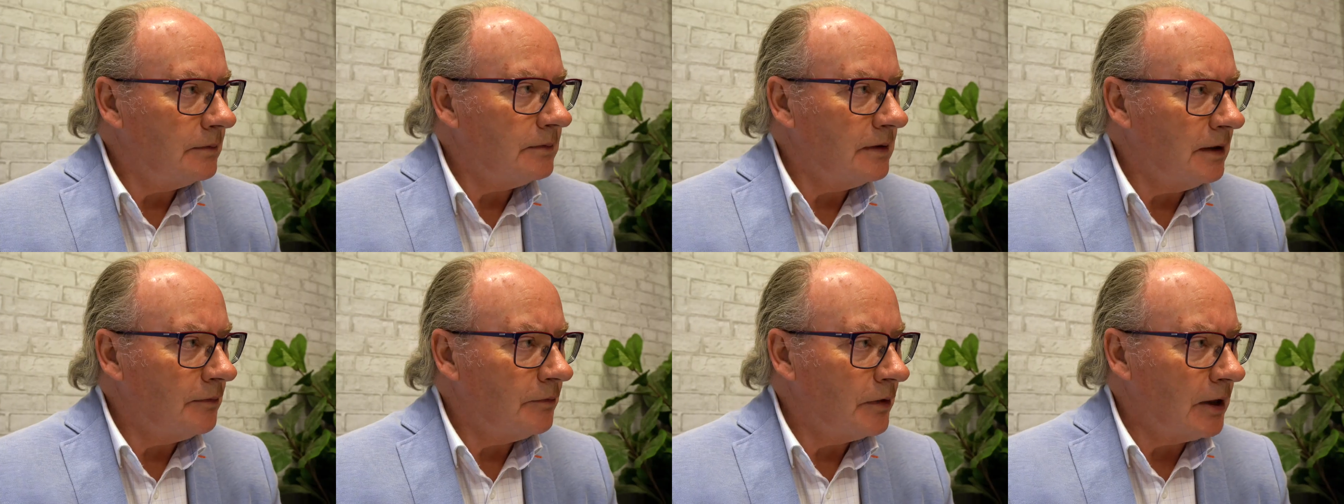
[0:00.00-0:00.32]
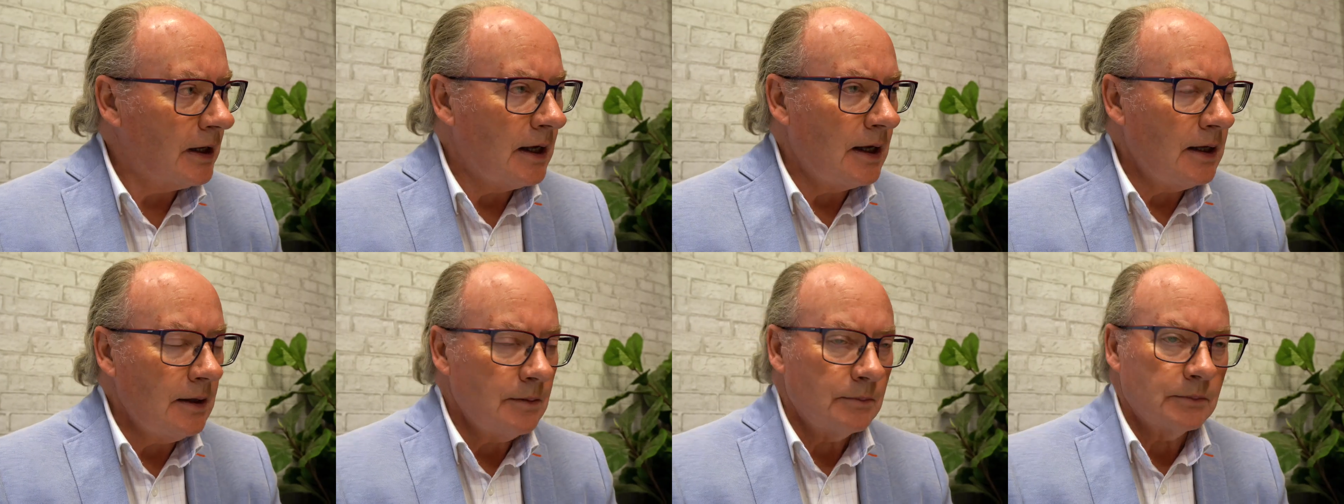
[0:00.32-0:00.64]
it never
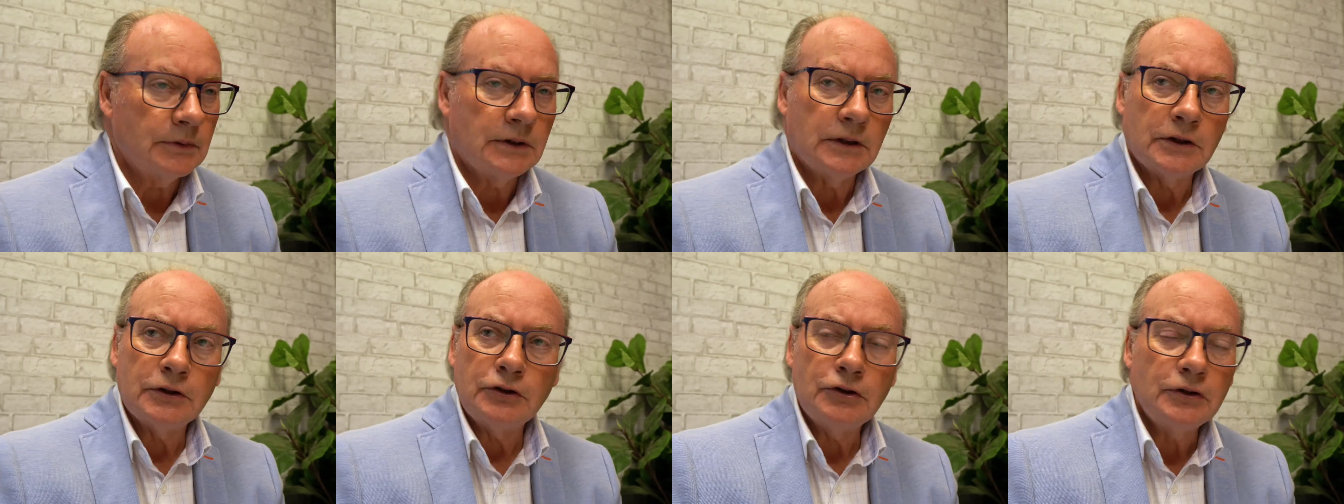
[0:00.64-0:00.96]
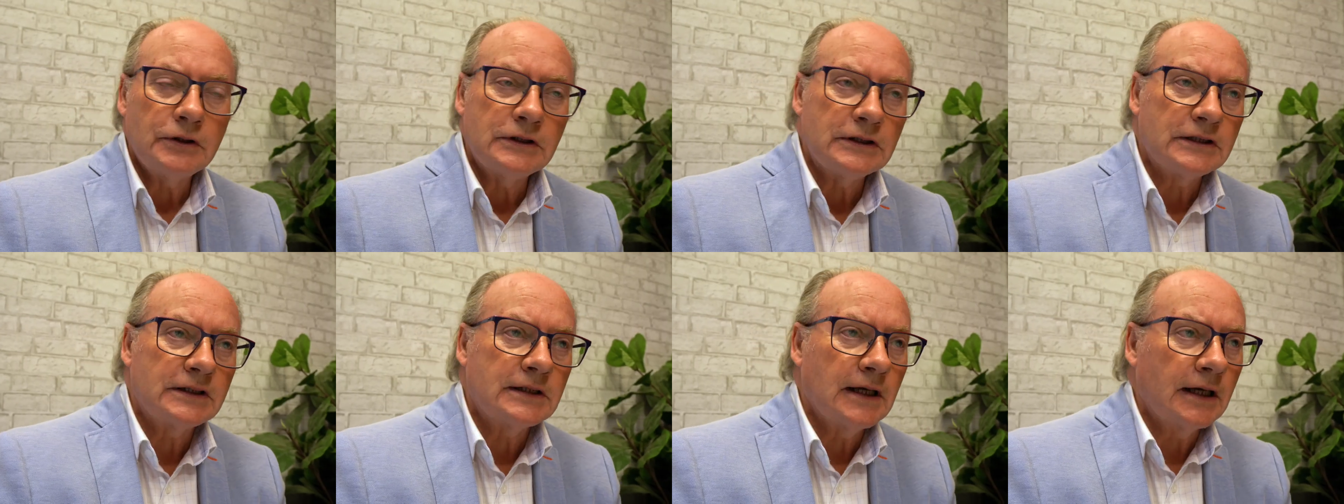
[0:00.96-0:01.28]
happened. The new
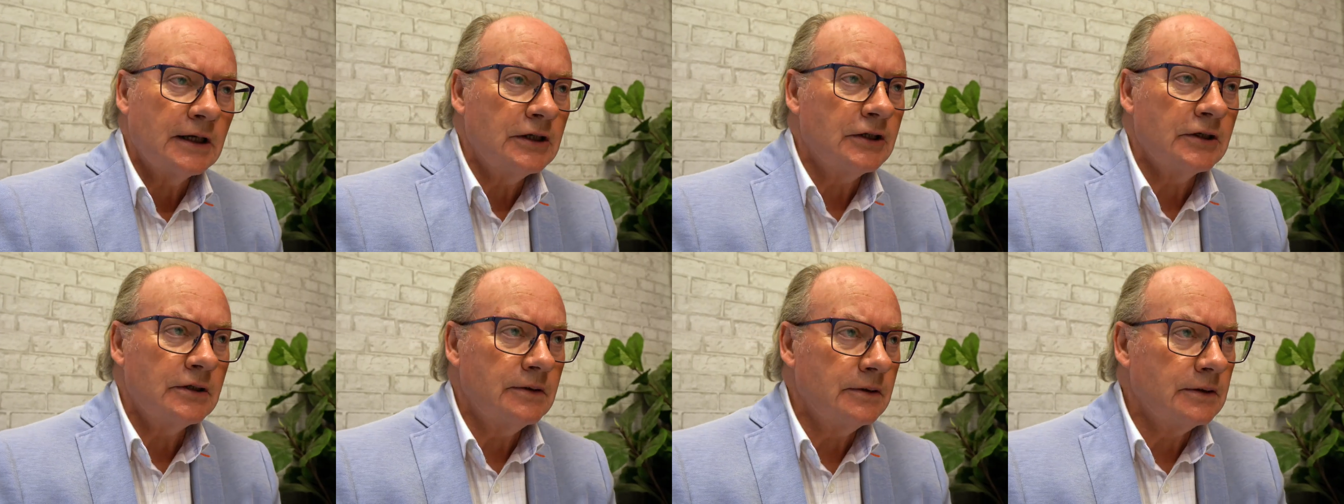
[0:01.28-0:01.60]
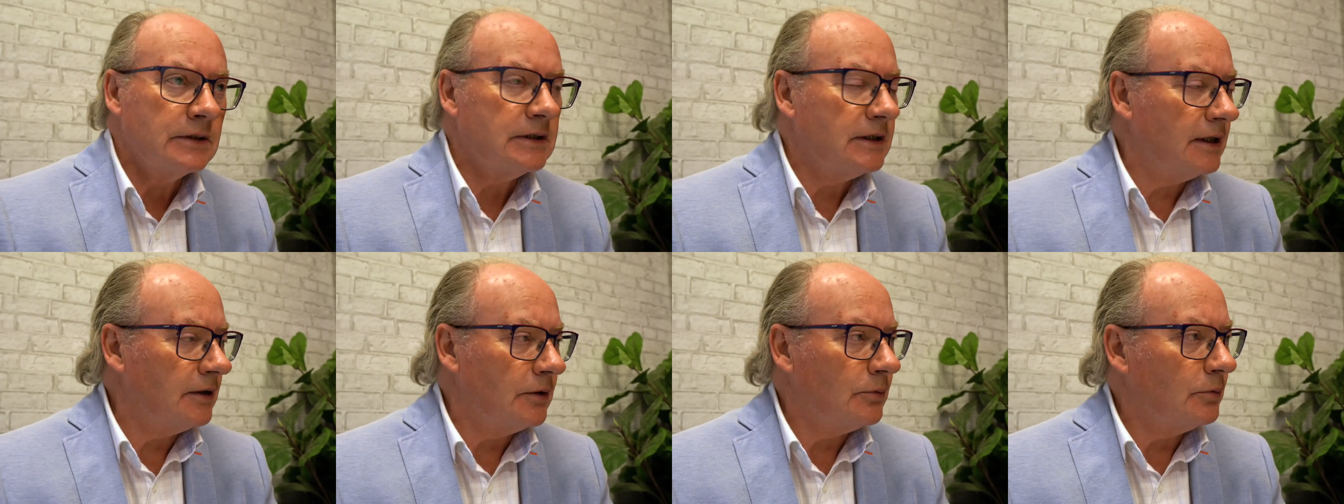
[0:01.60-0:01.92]
Distinction
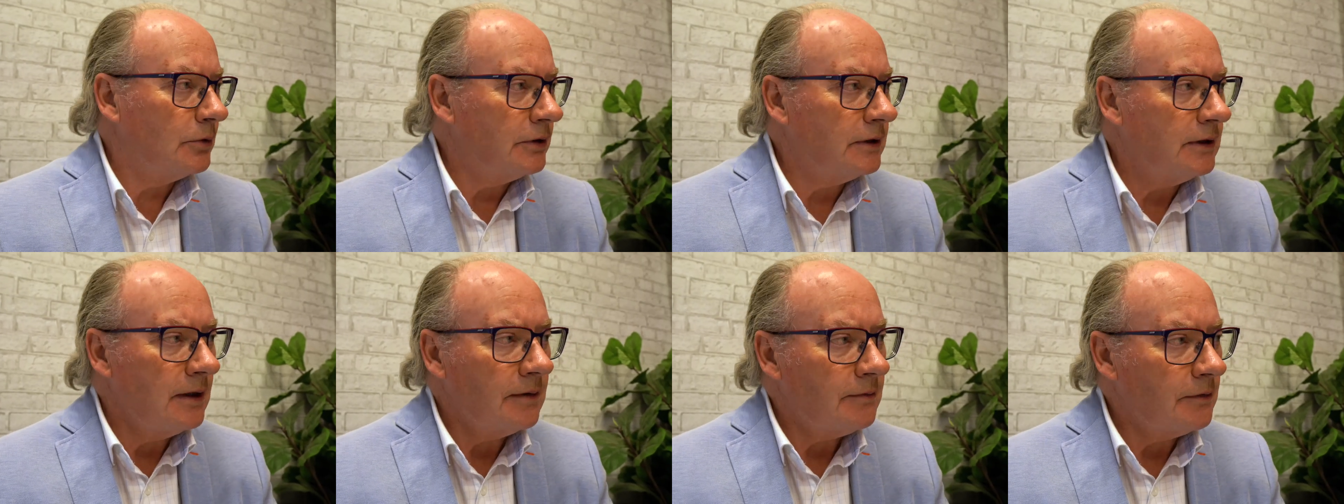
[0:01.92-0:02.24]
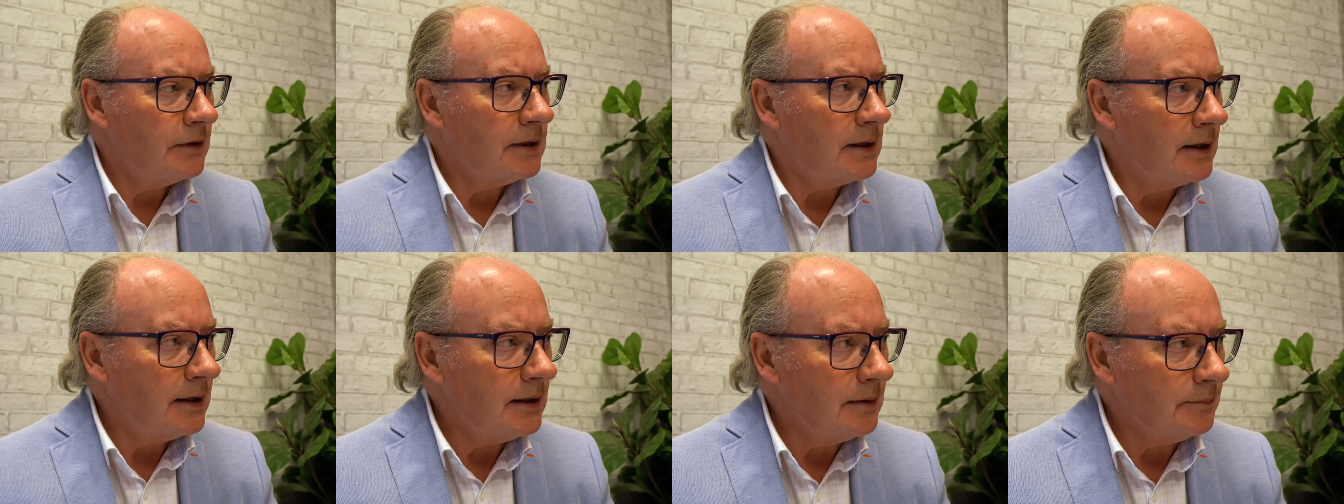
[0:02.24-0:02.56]
Hotel would
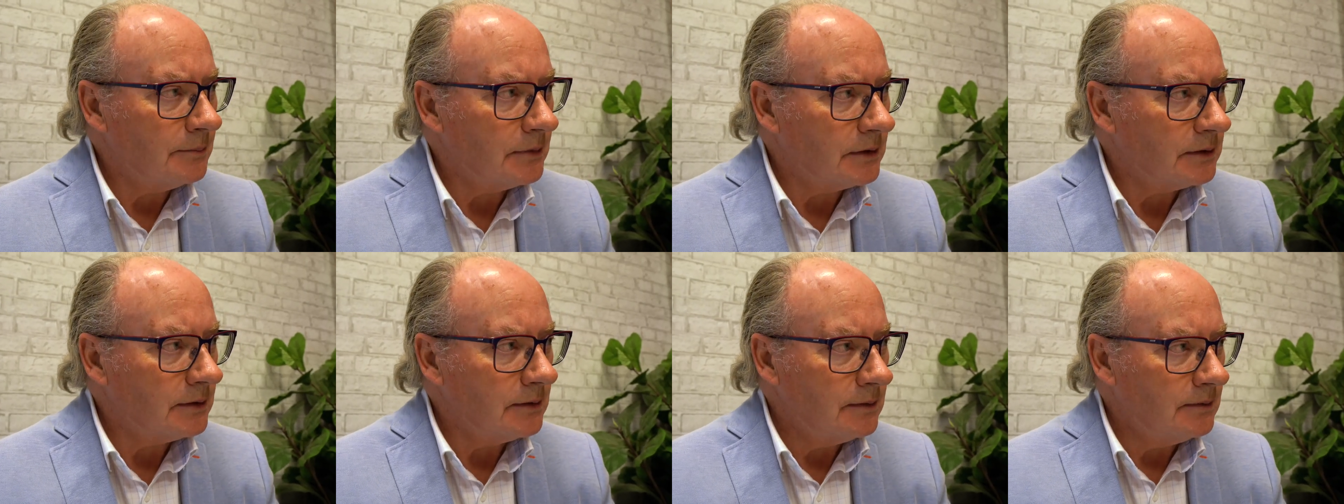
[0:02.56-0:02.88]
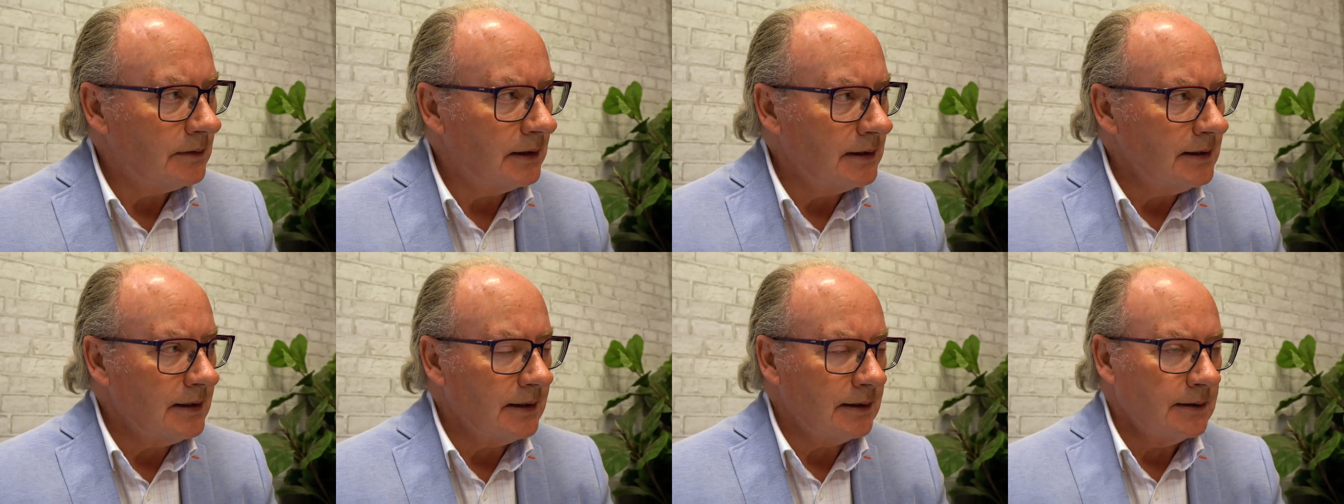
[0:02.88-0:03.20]
never have happened,
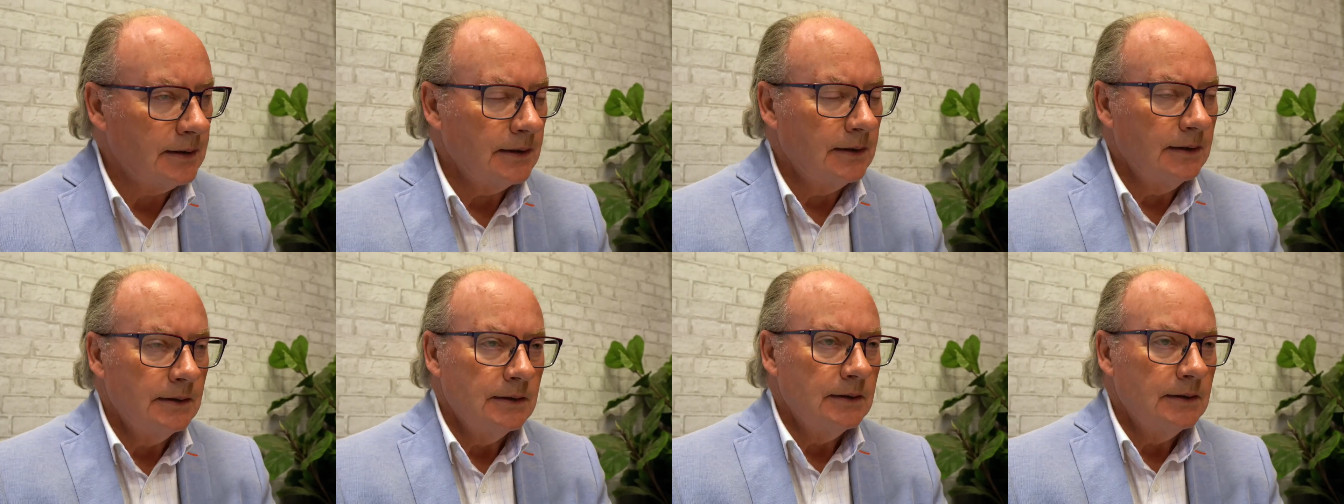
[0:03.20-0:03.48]
right? No.